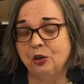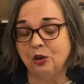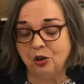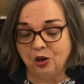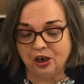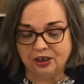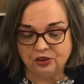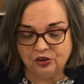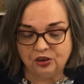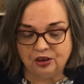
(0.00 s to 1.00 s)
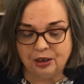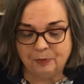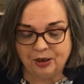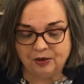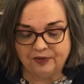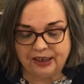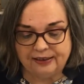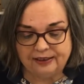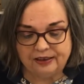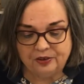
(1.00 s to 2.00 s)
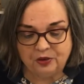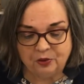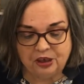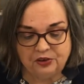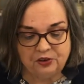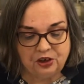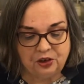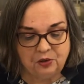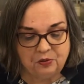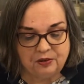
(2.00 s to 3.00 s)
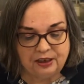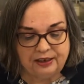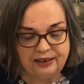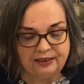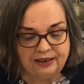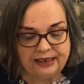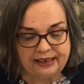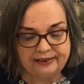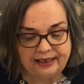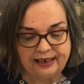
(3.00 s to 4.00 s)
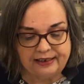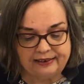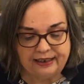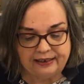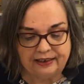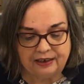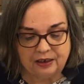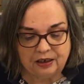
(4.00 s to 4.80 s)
large amount of ice in storage to use until the next ice season,